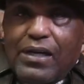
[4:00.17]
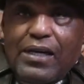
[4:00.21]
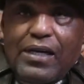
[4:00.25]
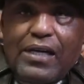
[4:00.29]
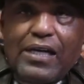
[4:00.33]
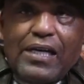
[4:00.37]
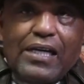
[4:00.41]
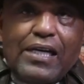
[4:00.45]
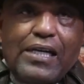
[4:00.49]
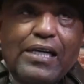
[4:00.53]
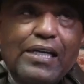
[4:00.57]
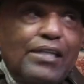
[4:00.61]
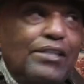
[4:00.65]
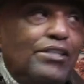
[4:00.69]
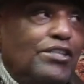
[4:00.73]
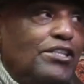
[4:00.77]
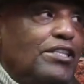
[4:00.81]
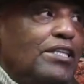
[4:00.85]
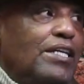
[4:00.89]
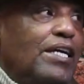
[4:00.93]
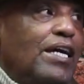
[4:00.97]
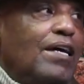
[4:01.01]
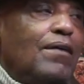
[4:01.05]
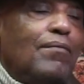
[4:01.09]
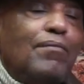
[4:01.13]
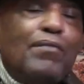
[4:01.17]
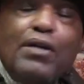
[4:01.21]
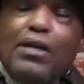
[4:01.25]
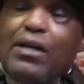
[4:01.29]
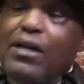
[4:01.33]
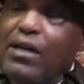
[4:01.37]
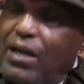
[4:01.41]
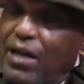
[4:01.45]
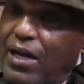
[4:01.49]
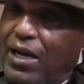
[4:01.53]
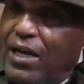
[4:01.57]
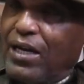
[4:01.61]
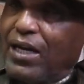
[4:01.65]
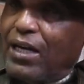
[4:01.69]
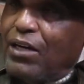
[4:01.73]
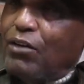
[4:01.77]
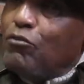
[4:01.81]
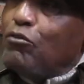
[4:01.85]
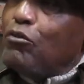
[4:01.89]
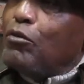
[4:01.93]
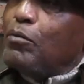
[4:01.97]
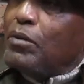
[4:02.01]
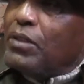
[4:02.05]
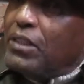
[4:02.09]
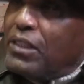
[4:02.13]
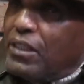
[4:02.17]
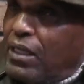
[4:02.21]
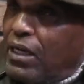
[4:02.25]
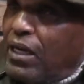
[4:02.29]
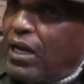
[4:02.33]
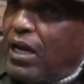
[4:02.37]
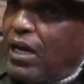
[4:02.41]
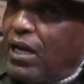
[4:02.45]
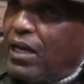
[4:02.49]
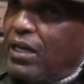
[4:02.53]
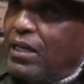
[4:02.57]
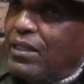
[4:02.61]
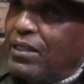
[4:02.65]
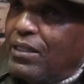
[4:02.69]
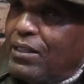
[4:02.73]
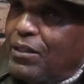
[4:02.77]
And she gave me a line. I knew it was a line.